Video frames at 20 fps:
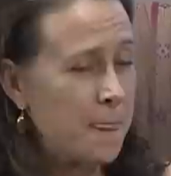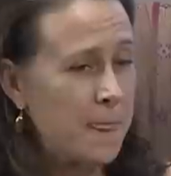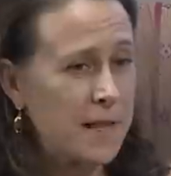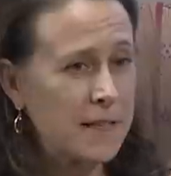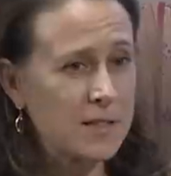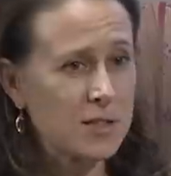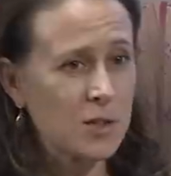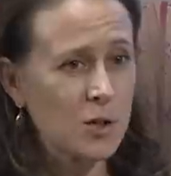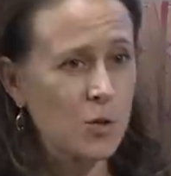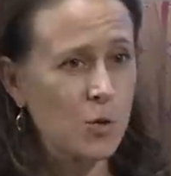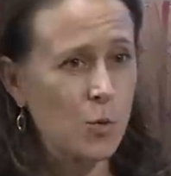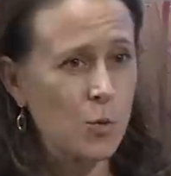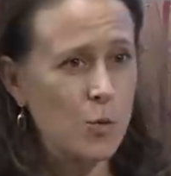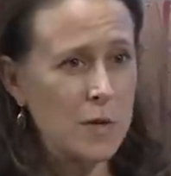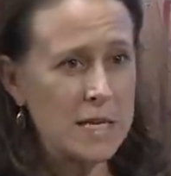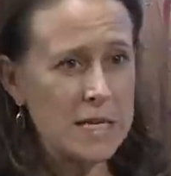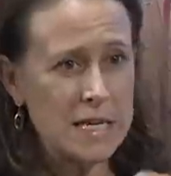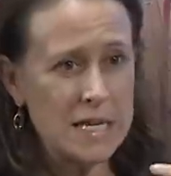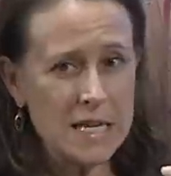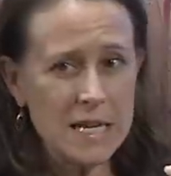And so,
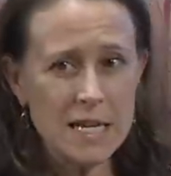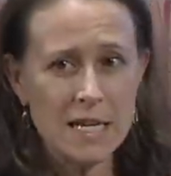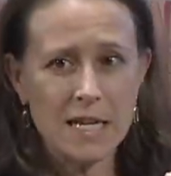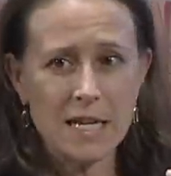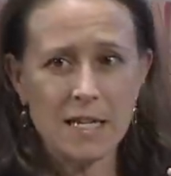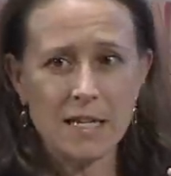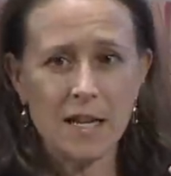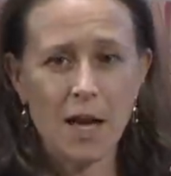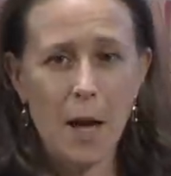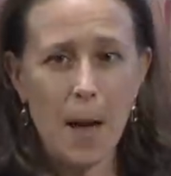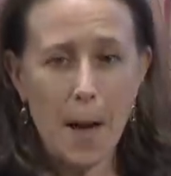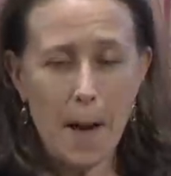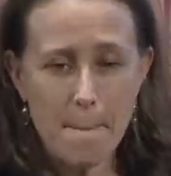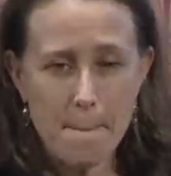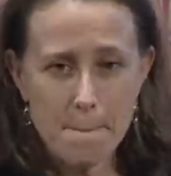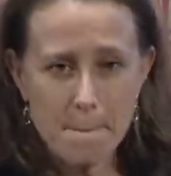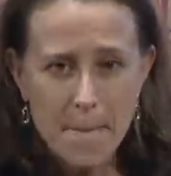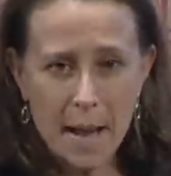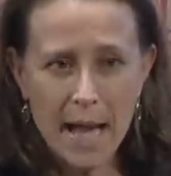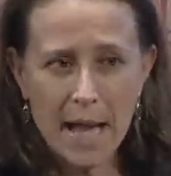we need a
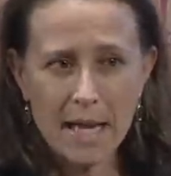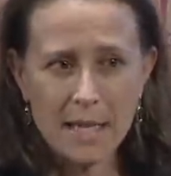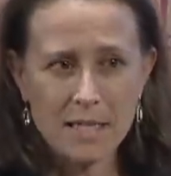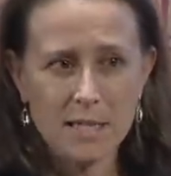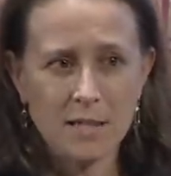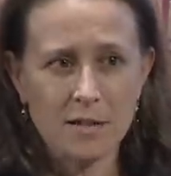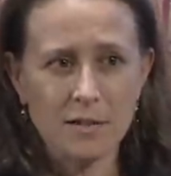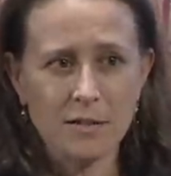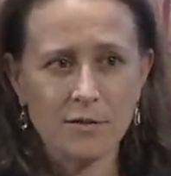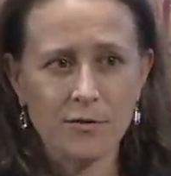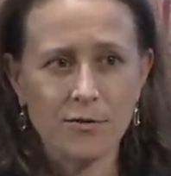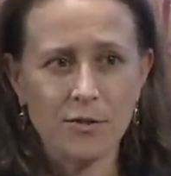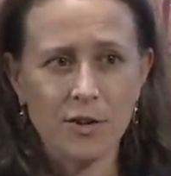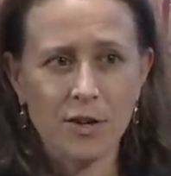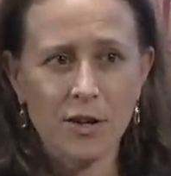massive